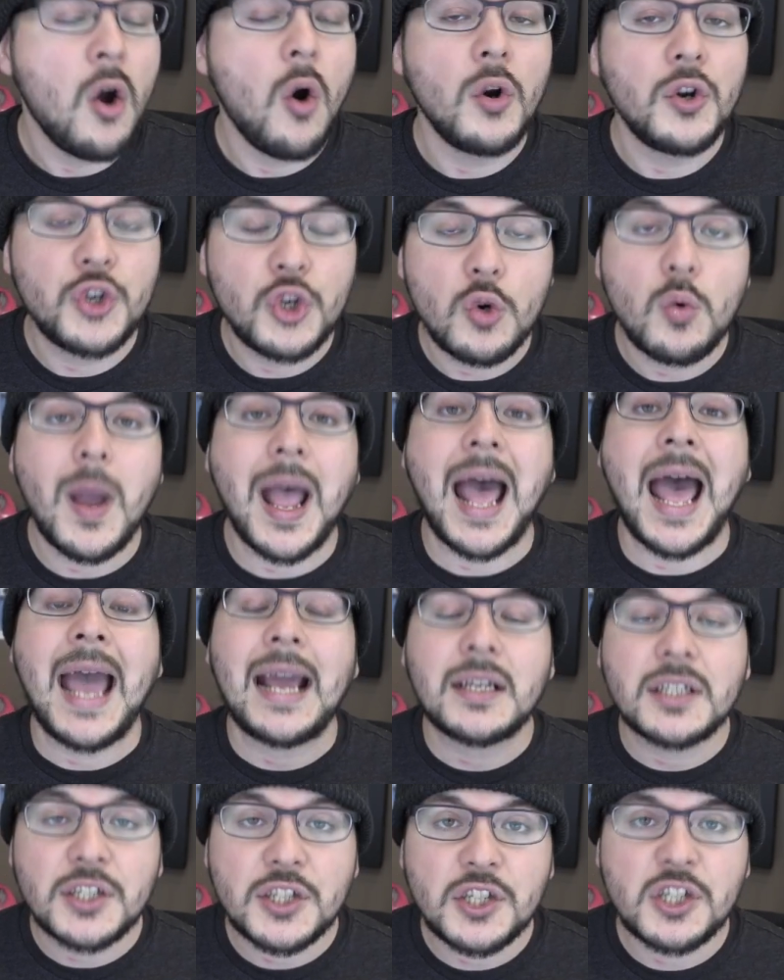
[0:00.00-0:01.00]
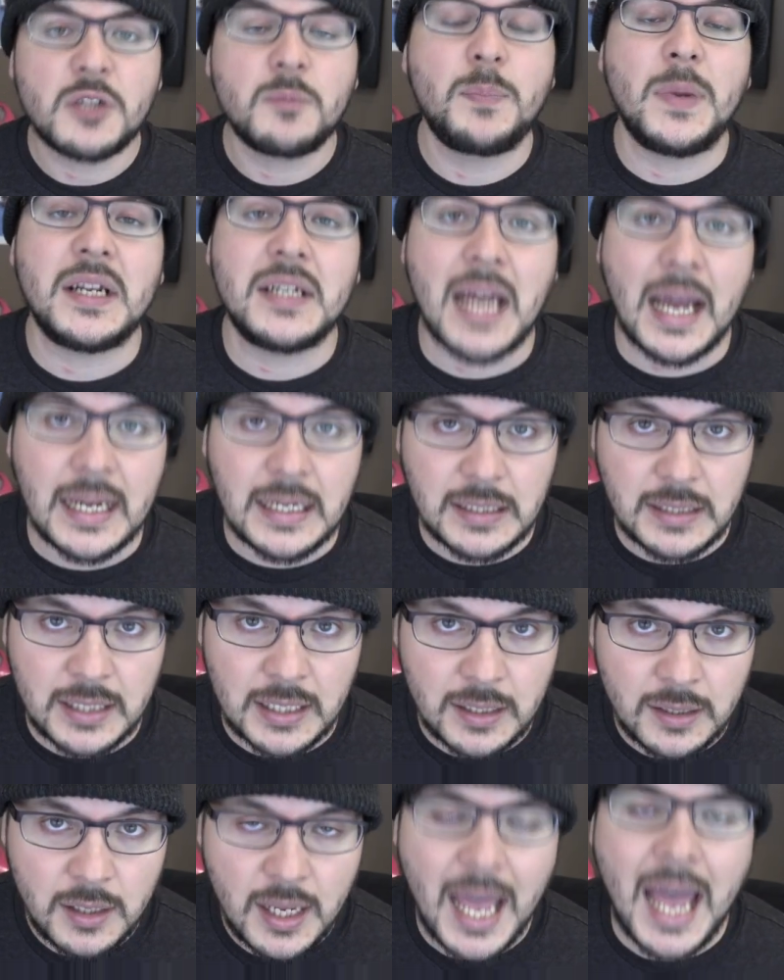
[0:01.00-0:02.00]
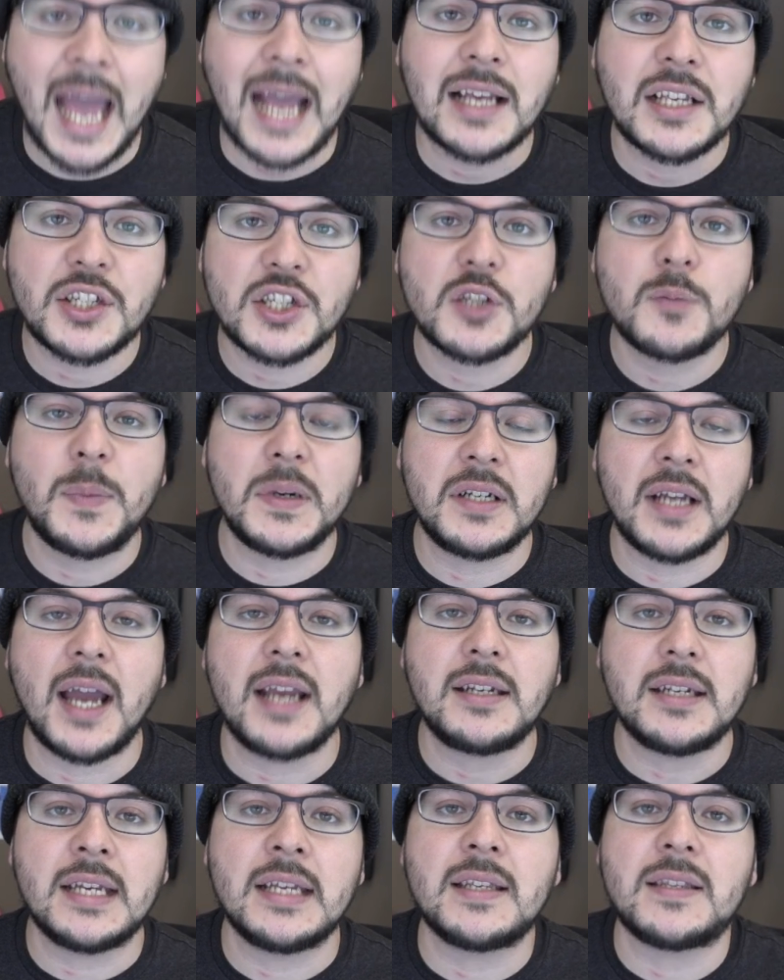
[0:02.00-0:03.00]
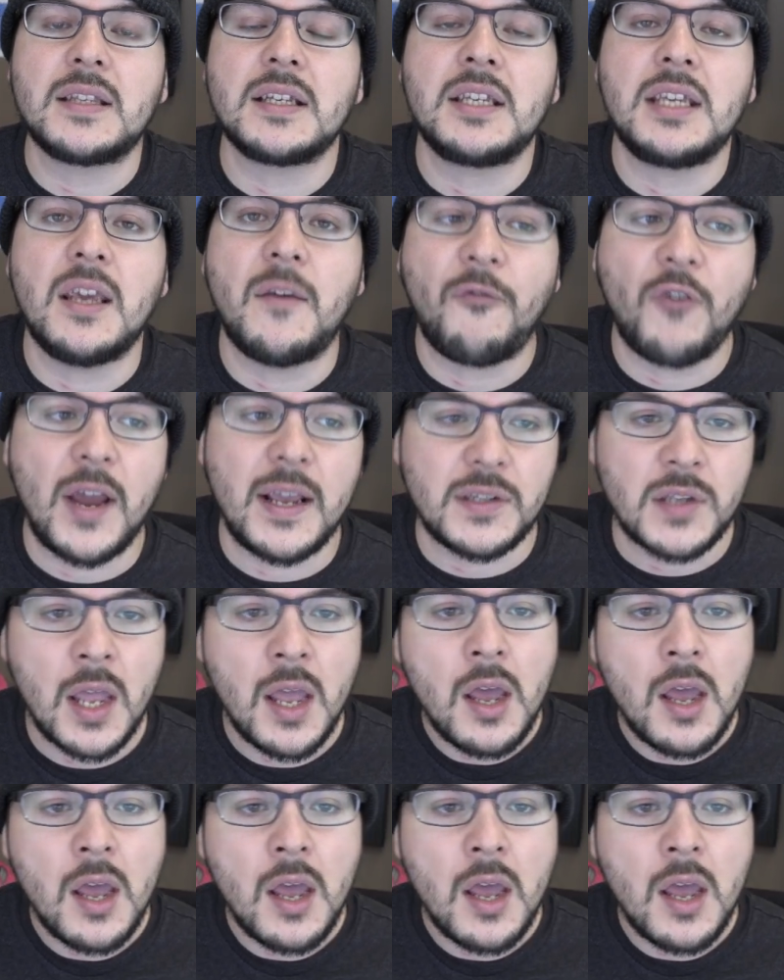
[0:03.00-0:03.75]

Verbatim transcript: To expedite. Expedite is the key phrase.